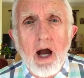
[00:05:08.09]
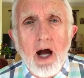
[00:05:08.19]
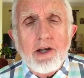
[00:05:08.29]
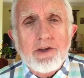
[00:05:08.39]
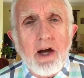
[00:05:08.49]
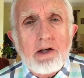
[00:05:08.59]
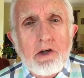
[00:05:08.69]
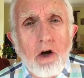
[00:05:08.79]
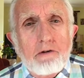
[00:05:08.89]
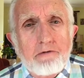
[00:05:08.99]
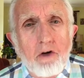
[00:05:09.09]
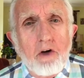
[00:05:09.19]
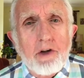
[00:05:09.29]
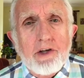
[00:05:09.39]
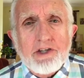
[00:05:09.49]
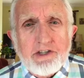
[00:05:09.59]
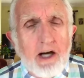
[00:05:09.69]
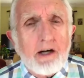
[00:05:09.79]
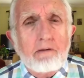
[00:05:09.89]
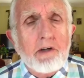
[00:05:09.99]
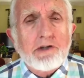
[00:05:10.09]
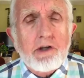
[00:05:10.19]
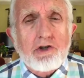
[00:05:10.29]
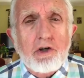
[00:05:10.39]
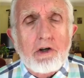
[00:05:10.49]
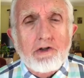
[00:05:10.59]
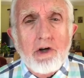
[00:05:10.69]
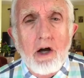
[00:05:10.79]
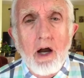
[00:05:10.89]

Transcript: and thank God for the sacraments of the church,